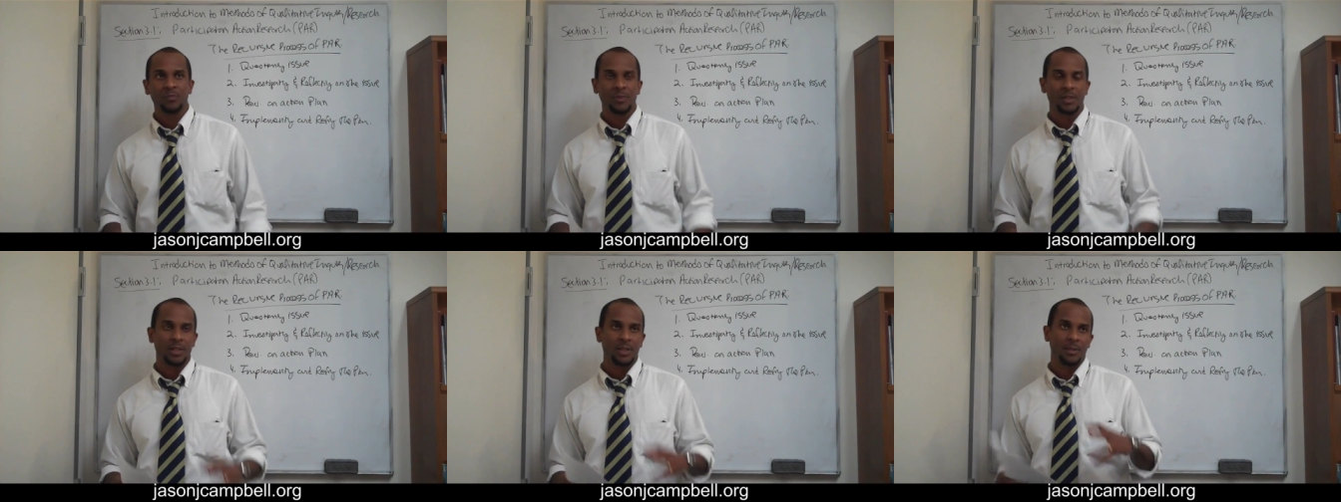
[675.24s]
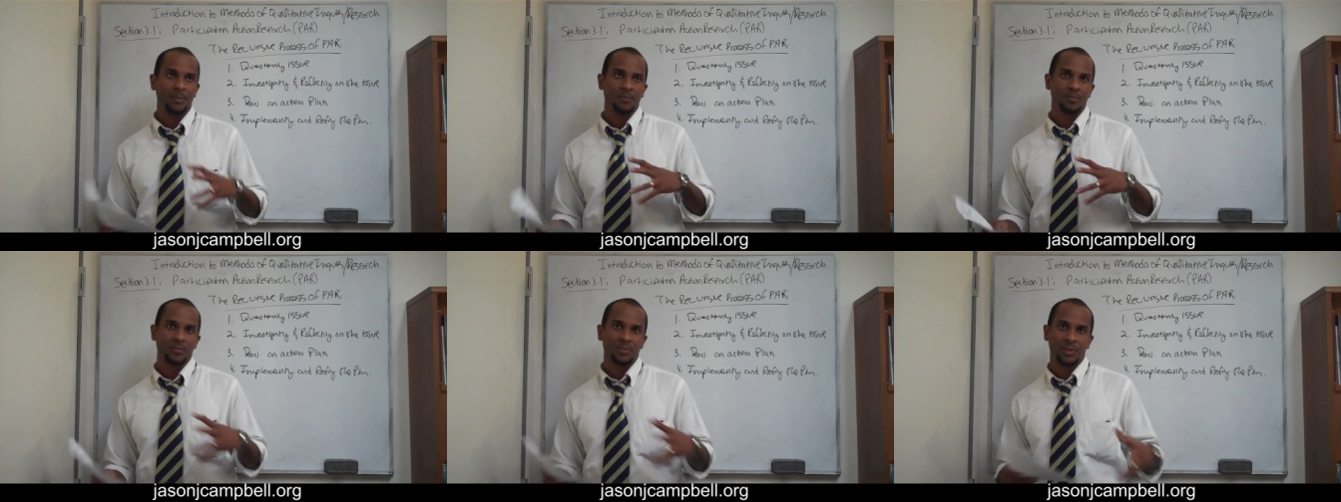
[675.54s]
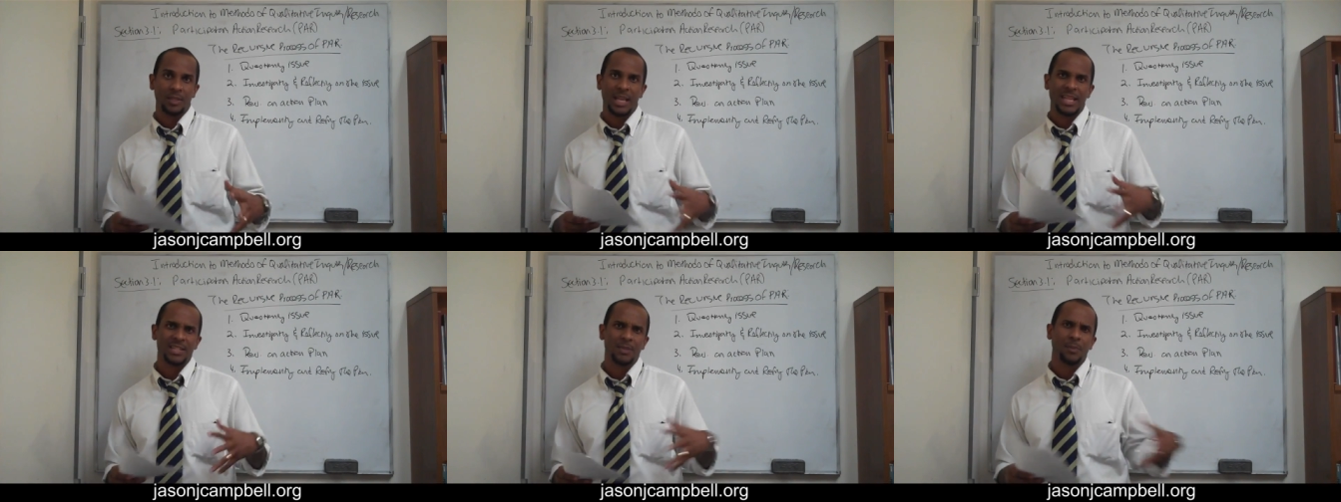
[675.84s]
um,
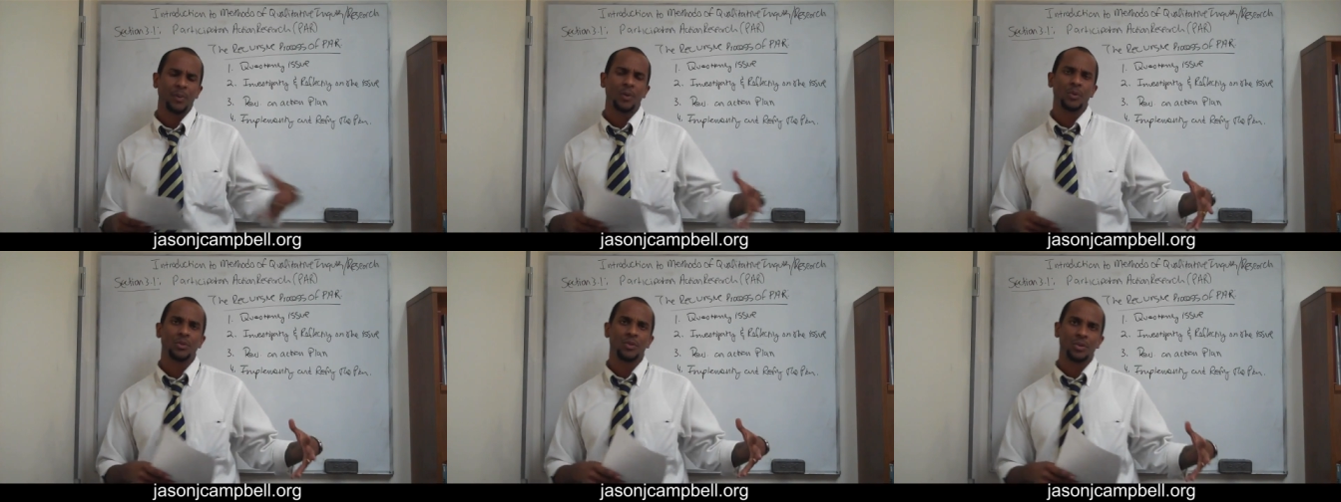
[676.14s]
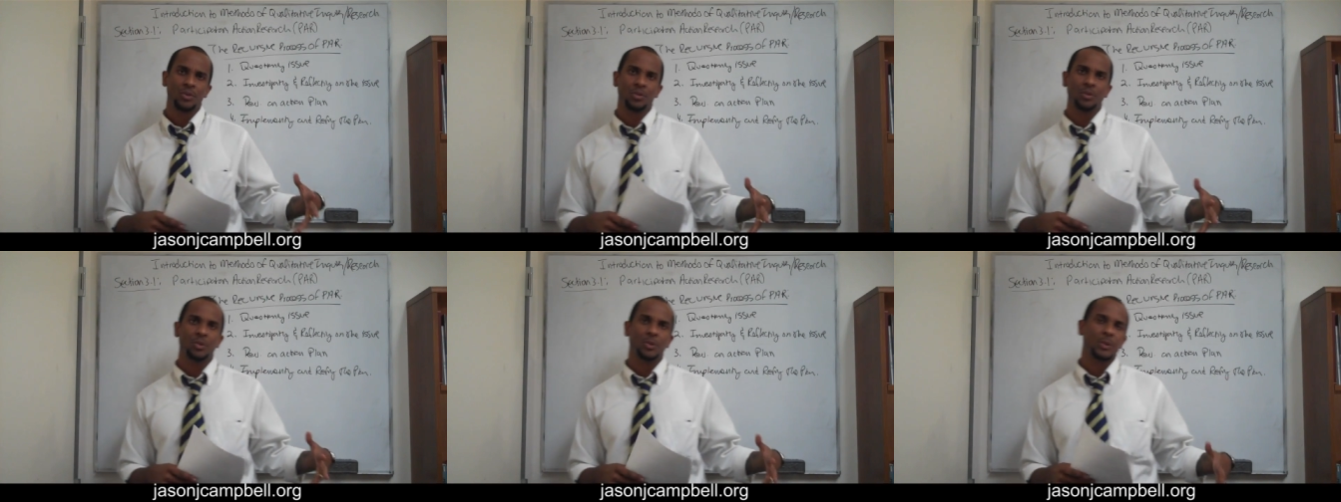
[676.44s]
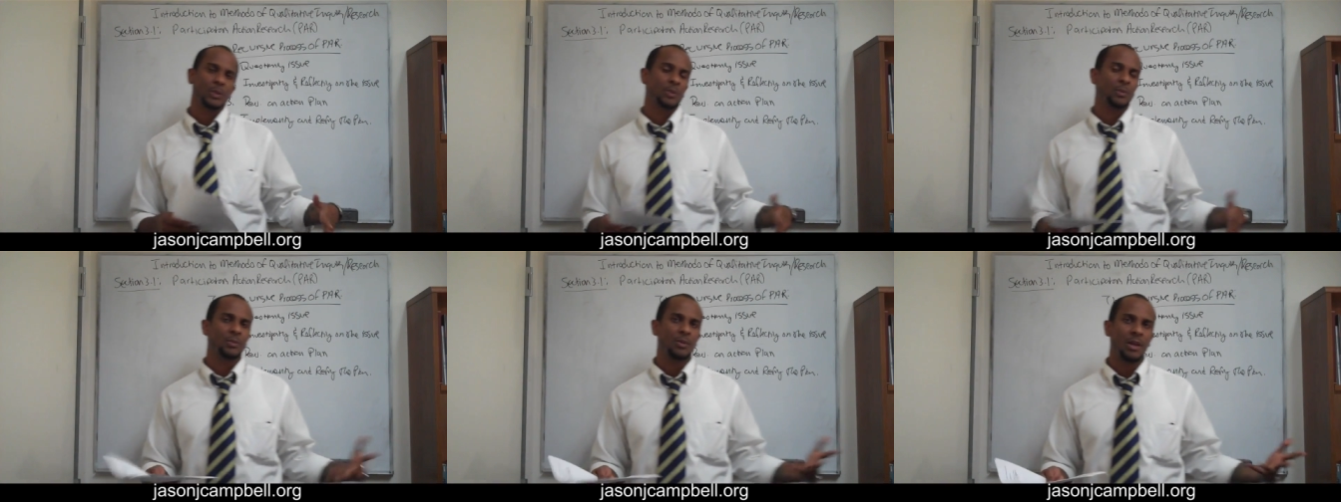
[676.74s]
as opposed
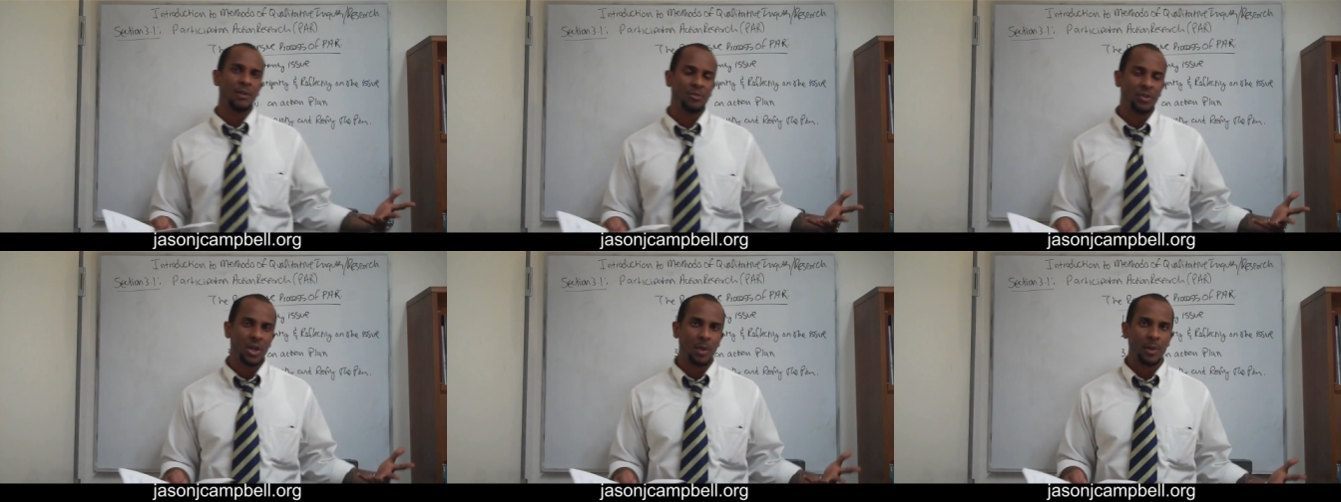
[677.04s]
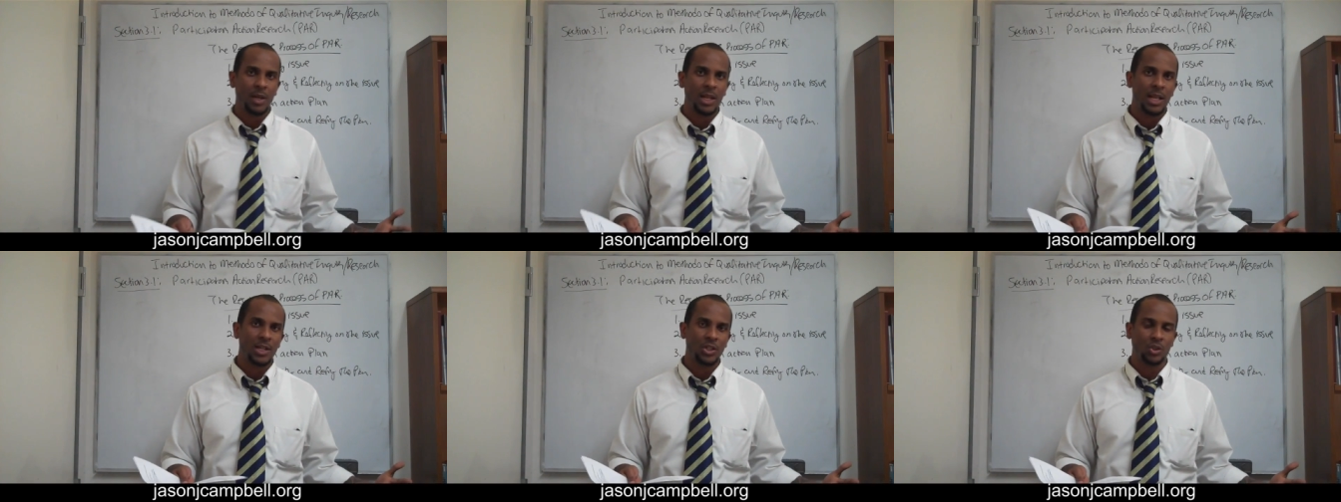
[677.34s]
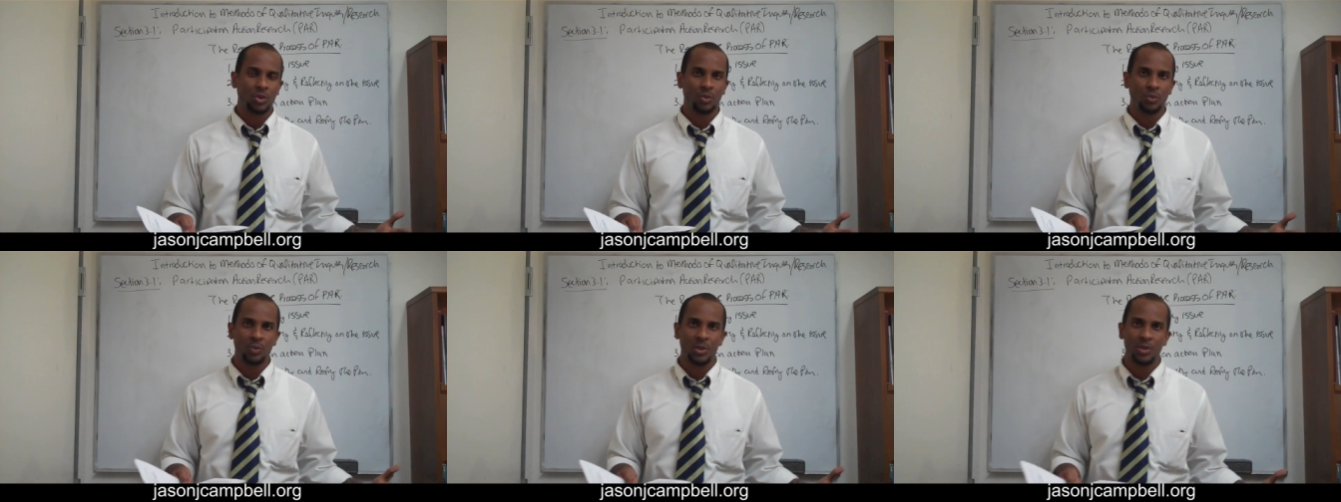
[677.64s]
to a
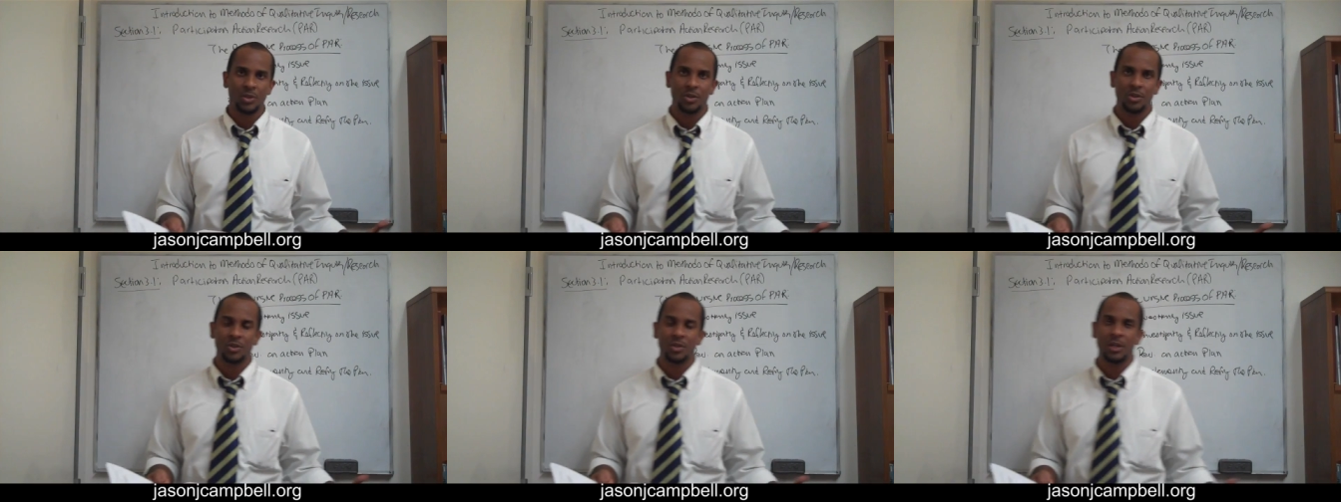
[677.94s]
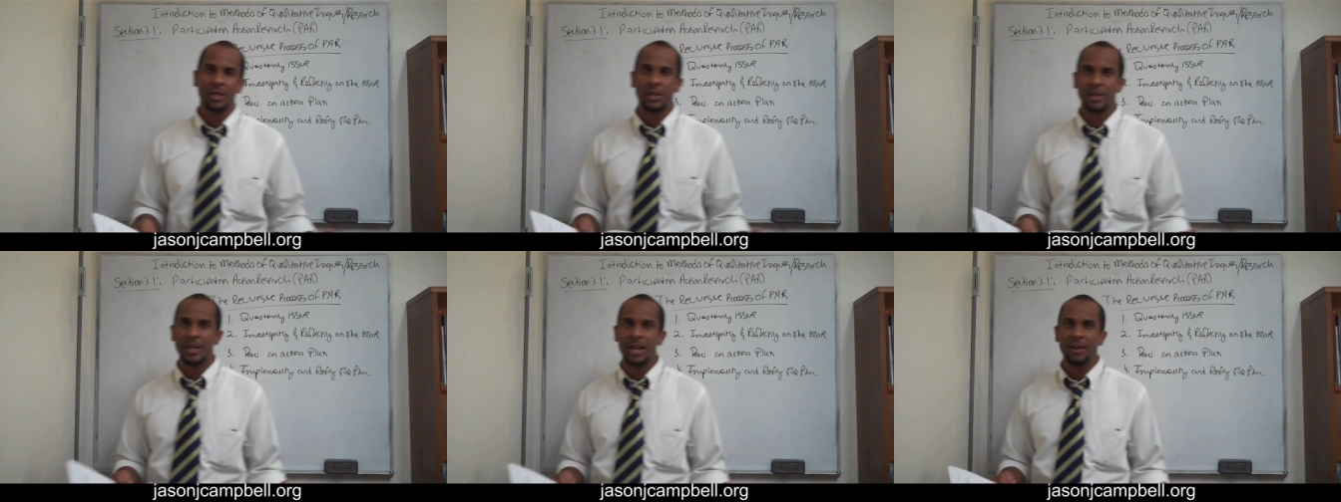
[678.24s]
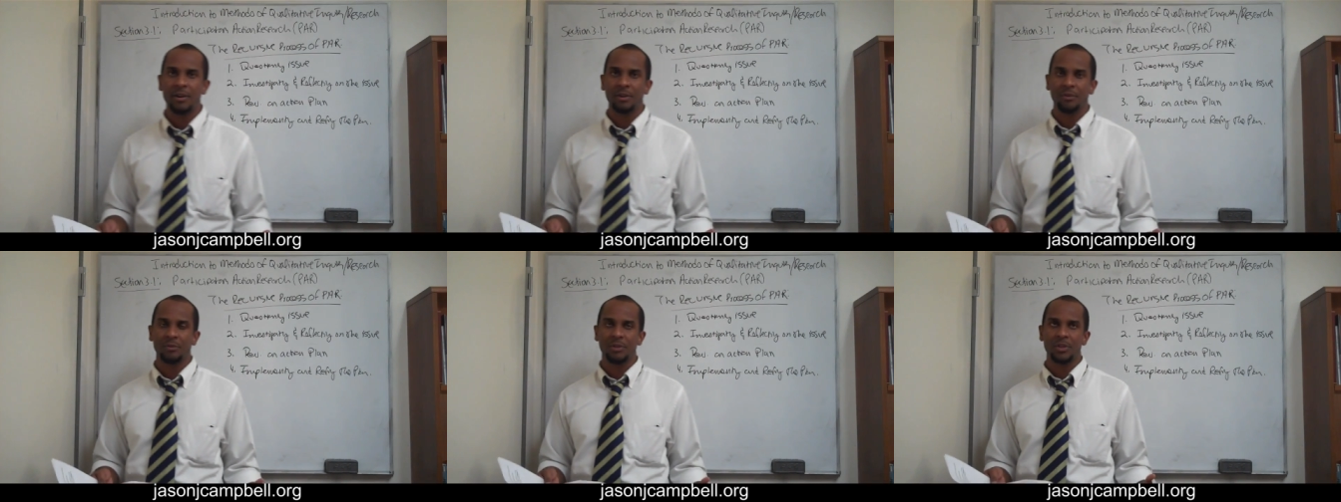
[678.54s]
phenomenological research study or
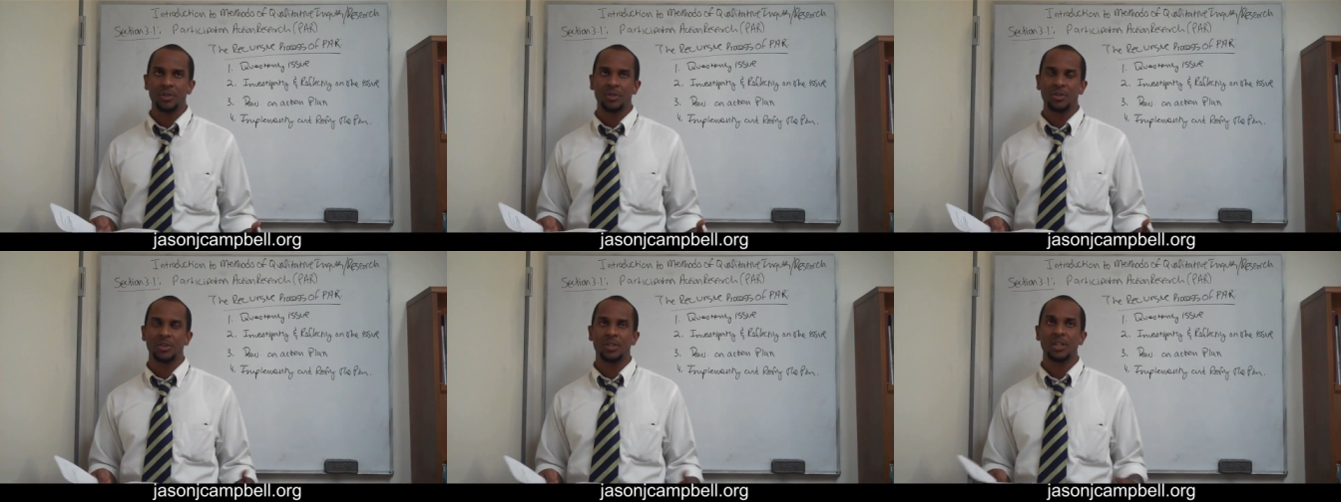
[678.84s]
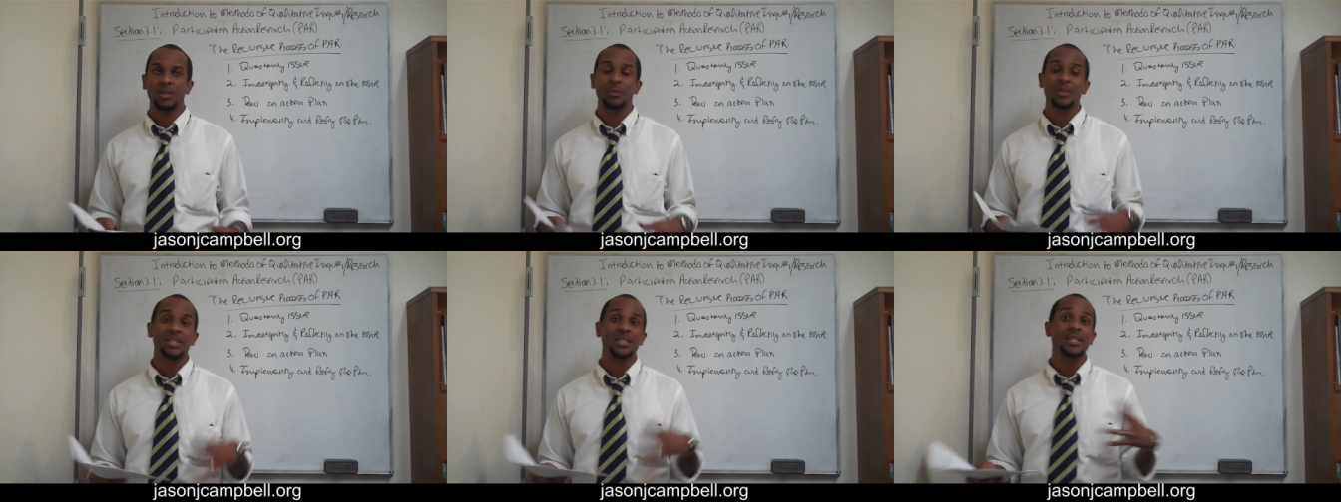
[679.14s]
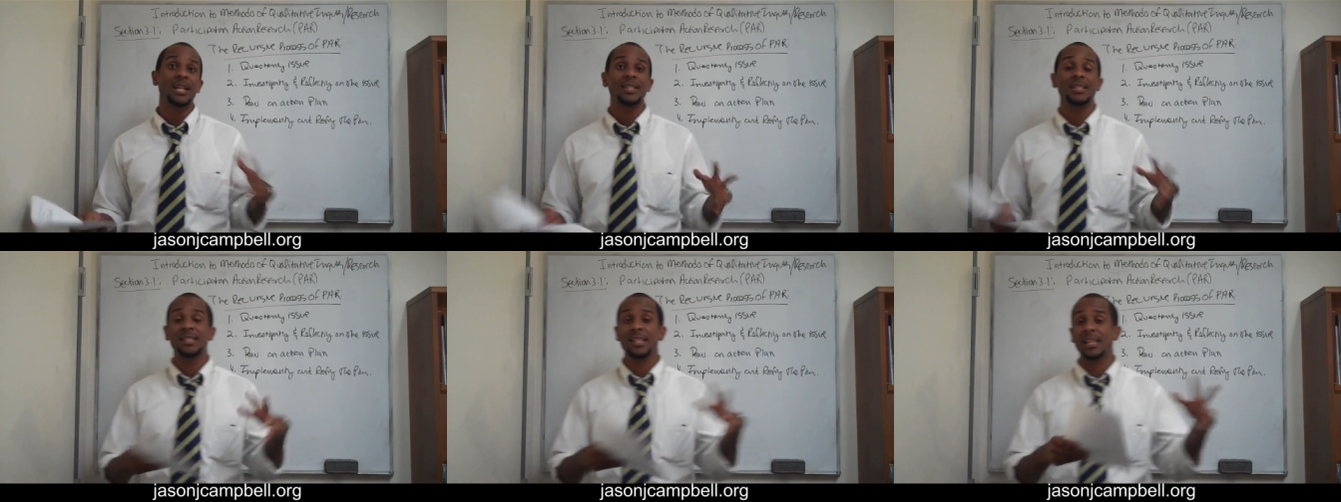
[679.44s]
narrative research study, which is
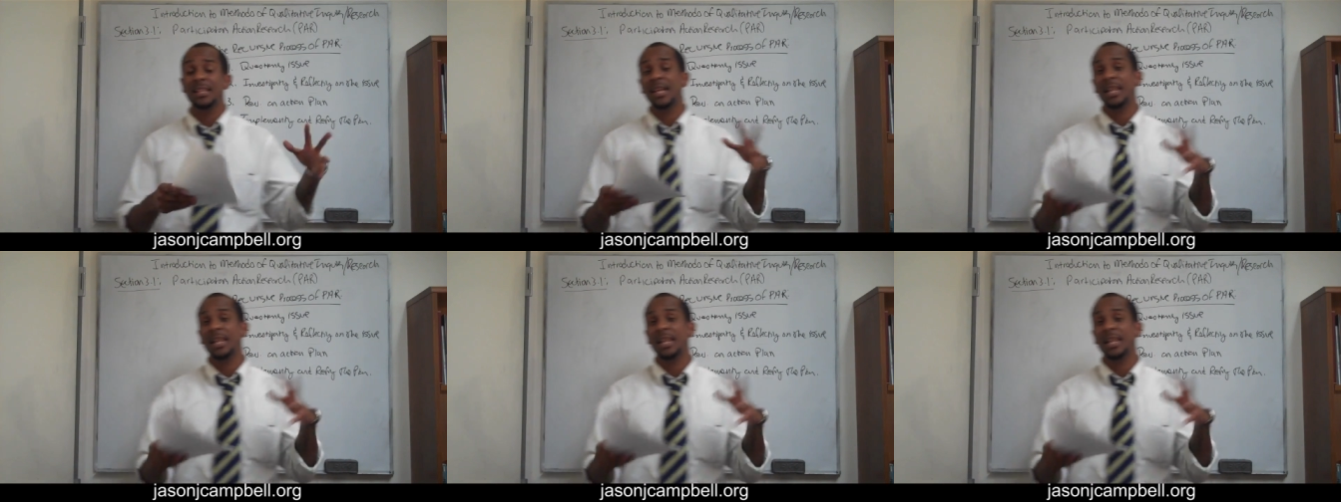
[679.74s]
not to say